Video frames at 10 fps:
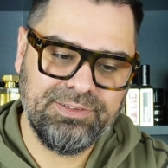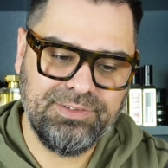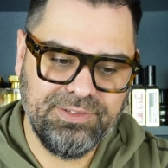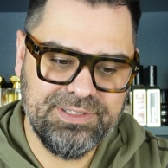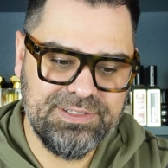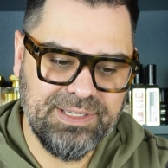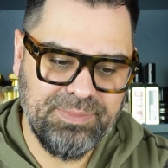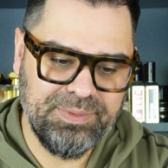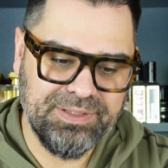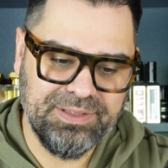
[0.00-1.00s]
you can say
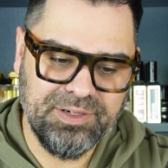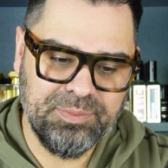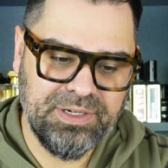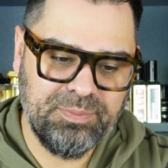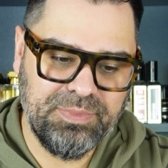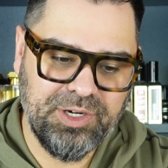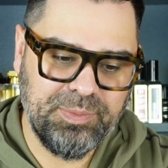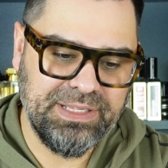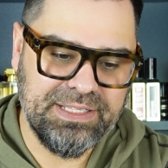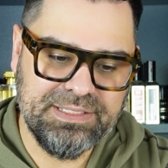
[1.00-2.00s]
maybe a little bit of
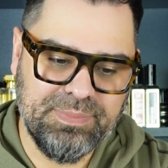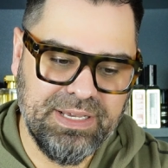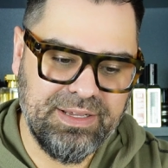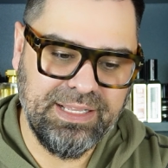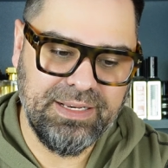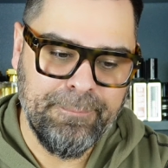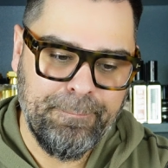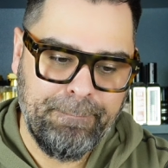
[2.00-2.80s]
myrrh, but that's about it.